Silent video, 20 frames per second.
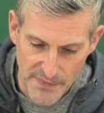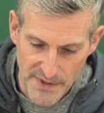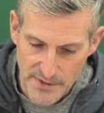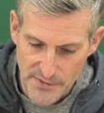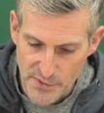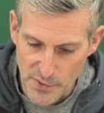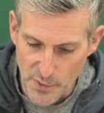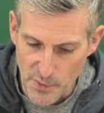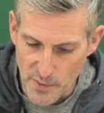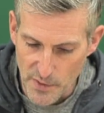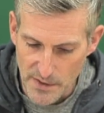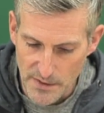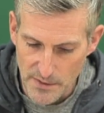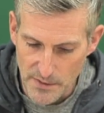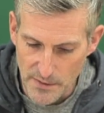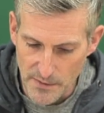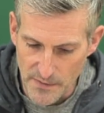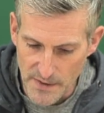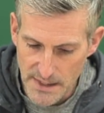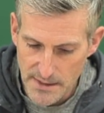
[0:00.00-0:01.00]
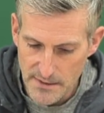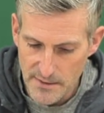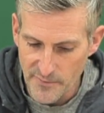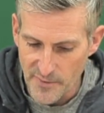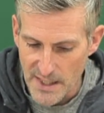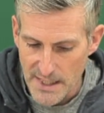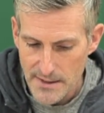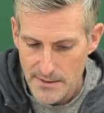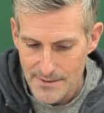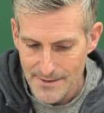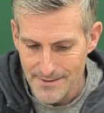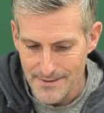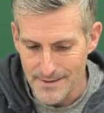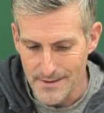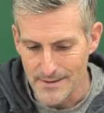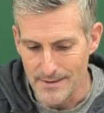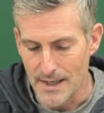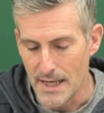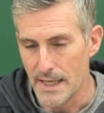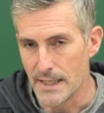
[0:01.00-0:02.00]
So this device is
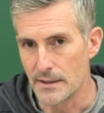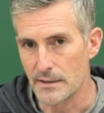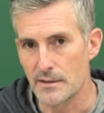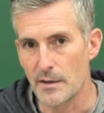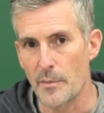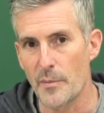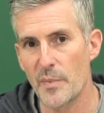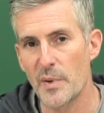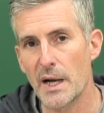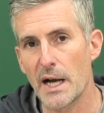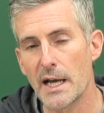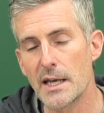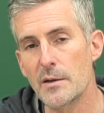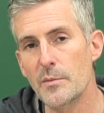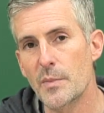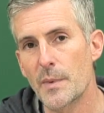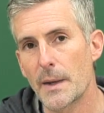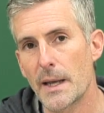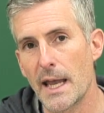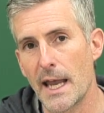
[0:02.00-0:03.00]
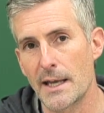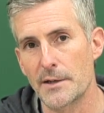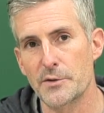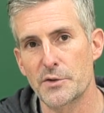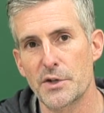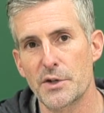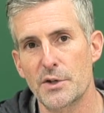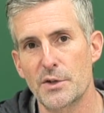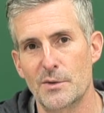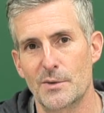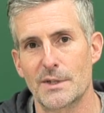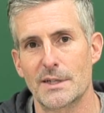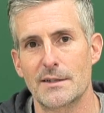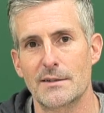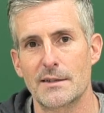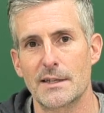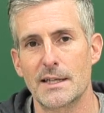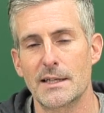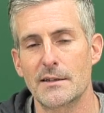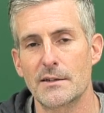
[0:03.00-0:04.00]
designed to pipe engine
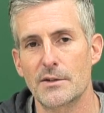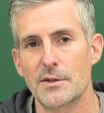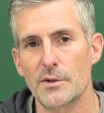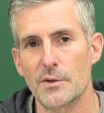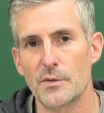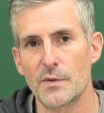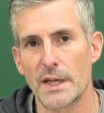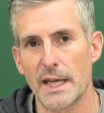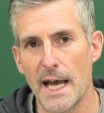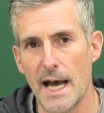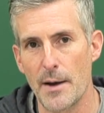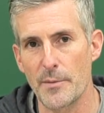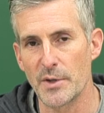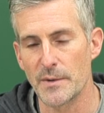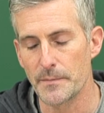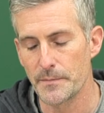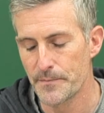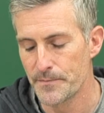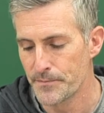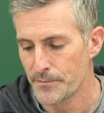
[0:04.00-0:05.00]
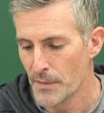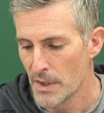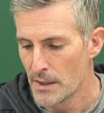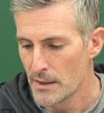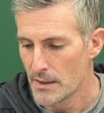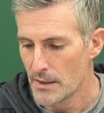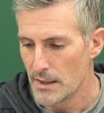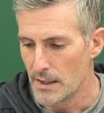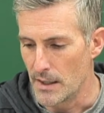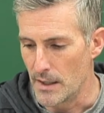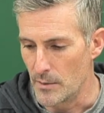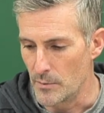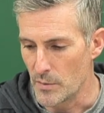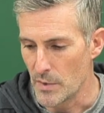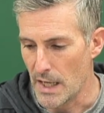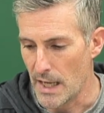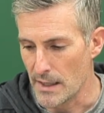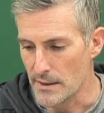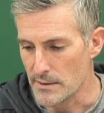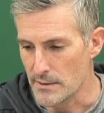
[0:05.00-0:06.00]
noise into the cabin.
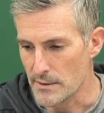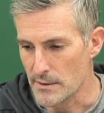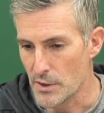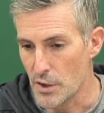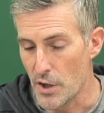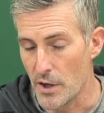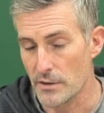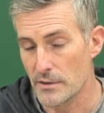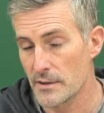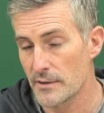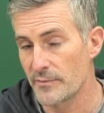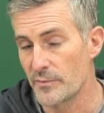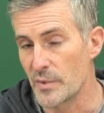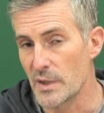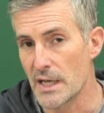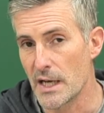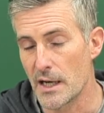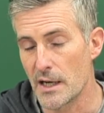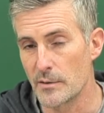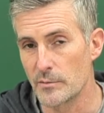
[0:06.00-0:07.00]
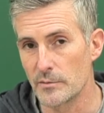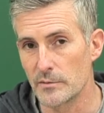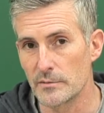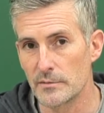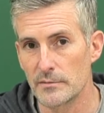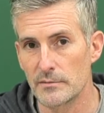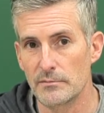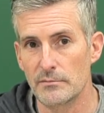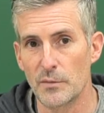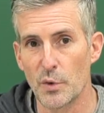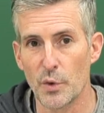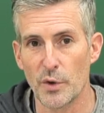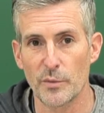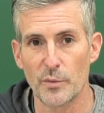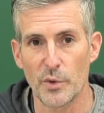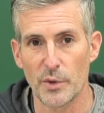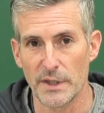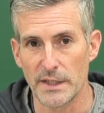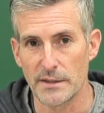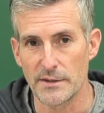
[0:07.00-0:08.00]
As cars have become more
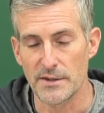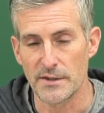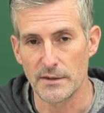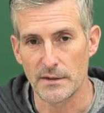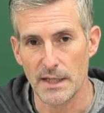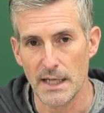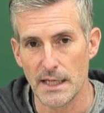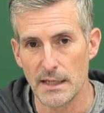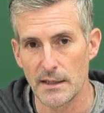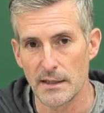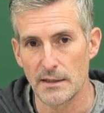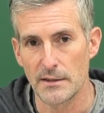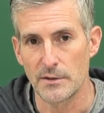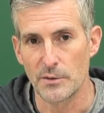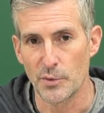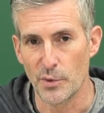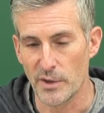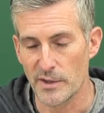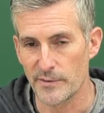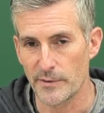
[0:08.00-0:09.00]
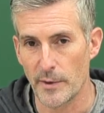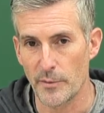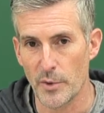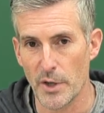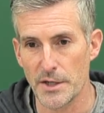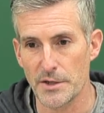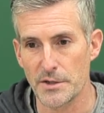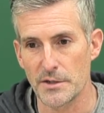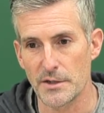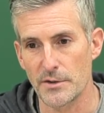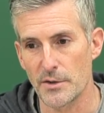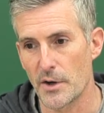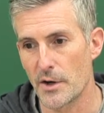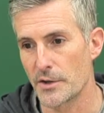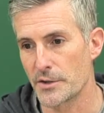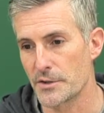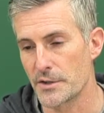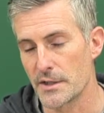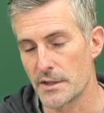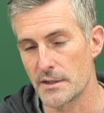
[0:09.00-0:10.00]
and more insulated, noise, vibration, and
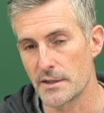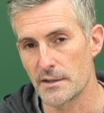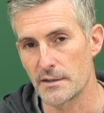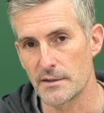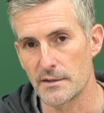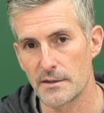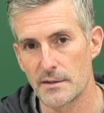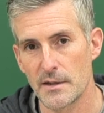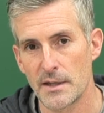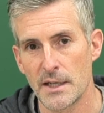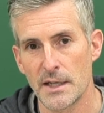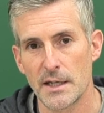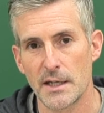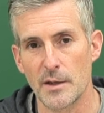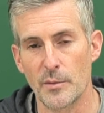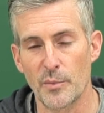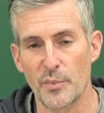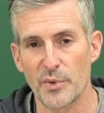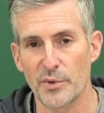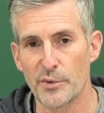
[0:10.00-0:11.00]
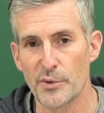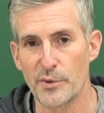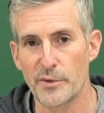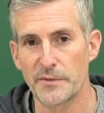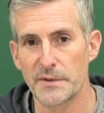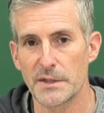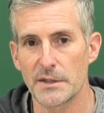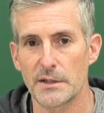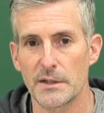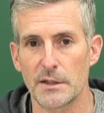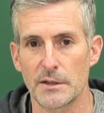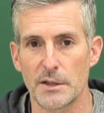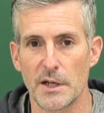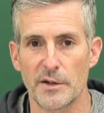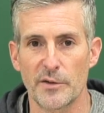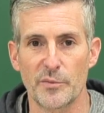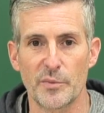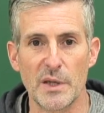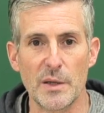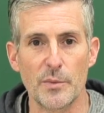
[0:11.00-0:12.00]
harshness has improved, a
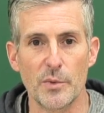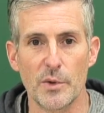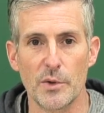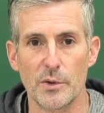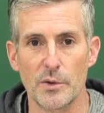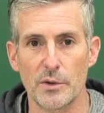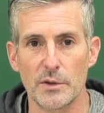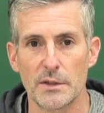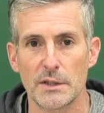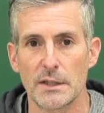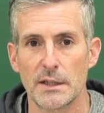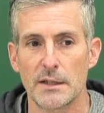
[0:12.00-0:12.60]
lot of people